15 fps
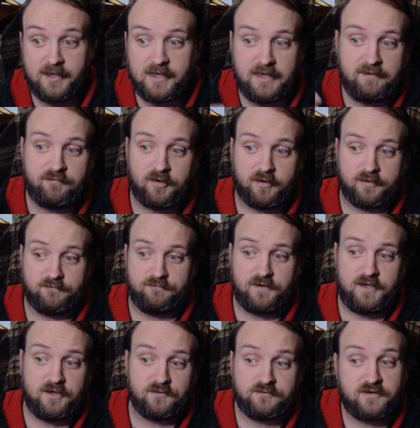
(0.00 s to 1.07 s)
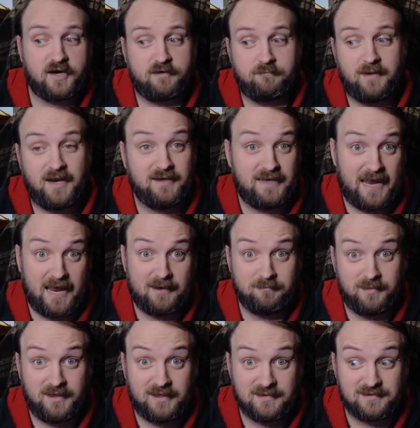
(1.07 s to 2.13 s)
Even all the videos that I've made can be
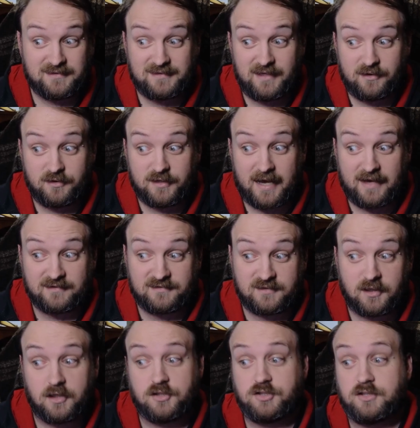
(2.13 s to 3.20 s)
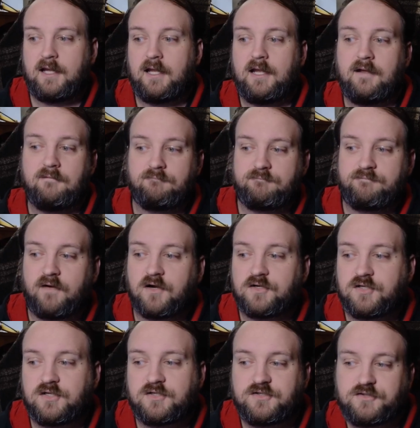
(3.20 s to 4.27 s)
considered as such. It
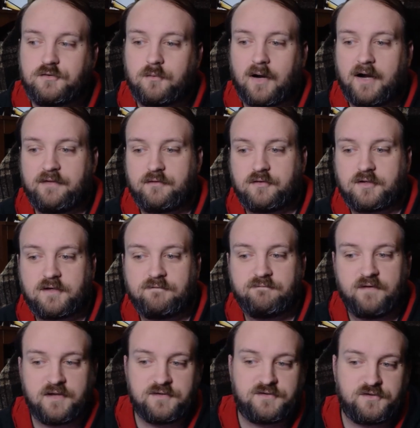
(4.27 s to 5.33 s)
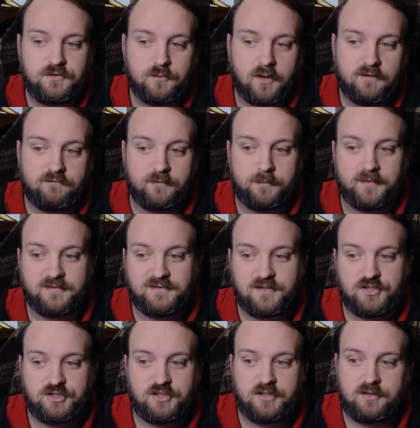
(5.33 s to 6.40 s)
functions to either convince you of a
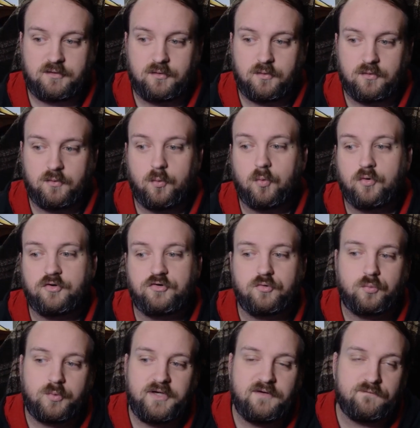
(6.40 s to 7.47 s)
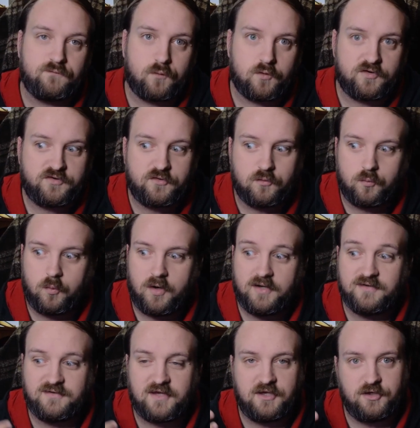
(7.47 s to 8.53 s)
position or to reinforce the ones
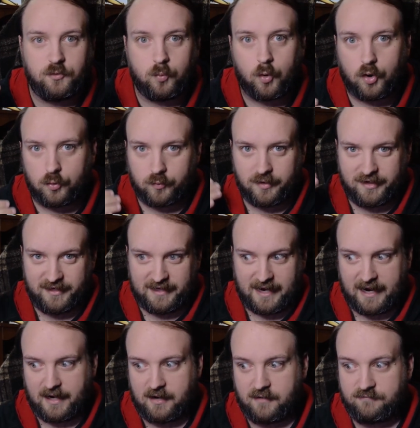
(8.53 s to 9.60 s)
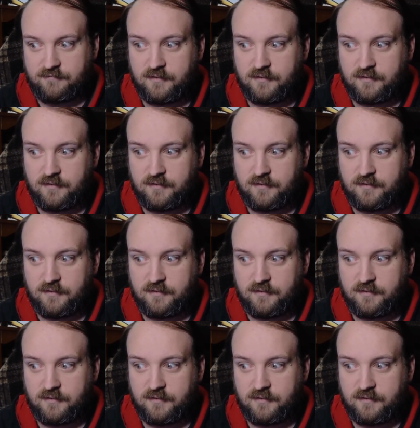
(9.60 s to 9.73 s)
that you already have.